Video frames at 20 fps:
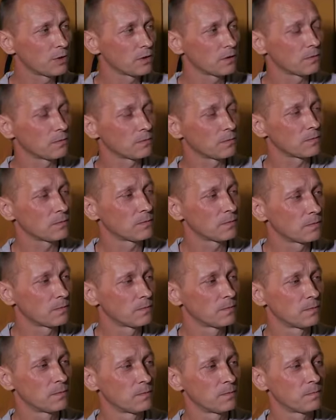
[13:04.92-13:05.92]
it were,
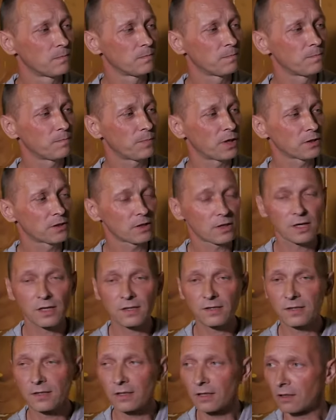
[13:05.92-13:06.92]
are sharpened
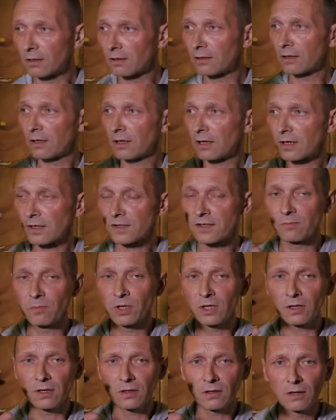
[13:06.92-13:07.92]
to different
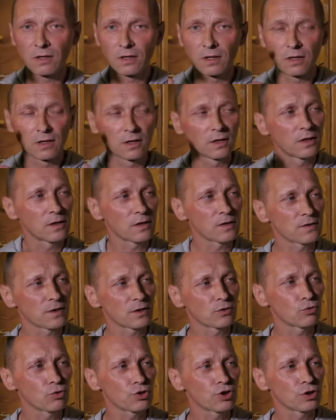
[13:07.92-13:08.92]
sizes
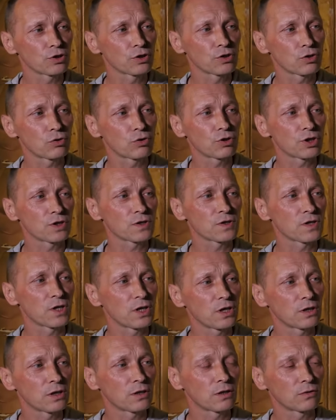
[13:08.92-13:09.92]
from the point of
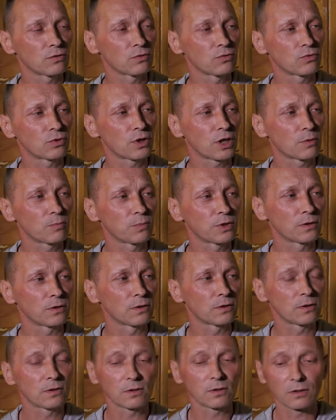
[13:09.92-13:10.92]
view of
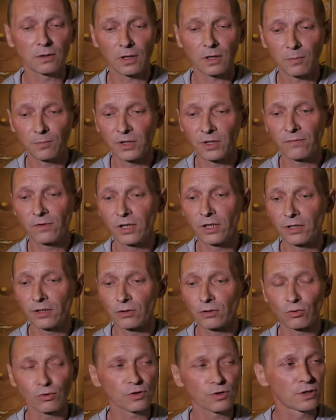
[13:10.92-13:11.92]
renewal. That
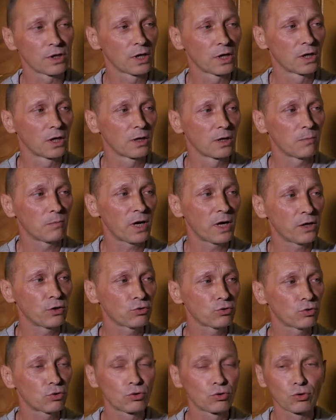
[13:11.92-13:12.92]
is, you
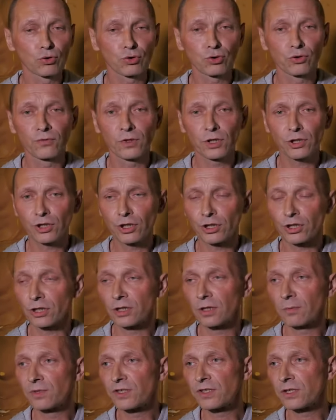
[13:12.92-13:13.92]
hang a small bag,
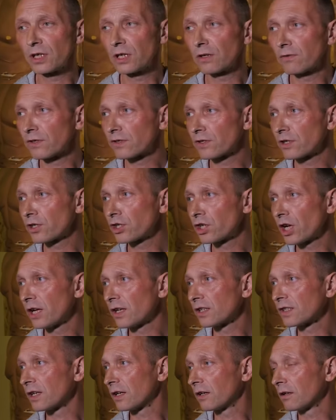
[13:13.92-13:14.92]
it returns
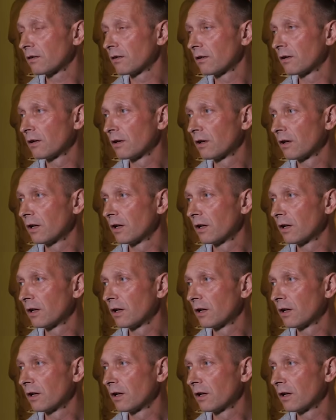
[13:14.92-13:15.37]
faster,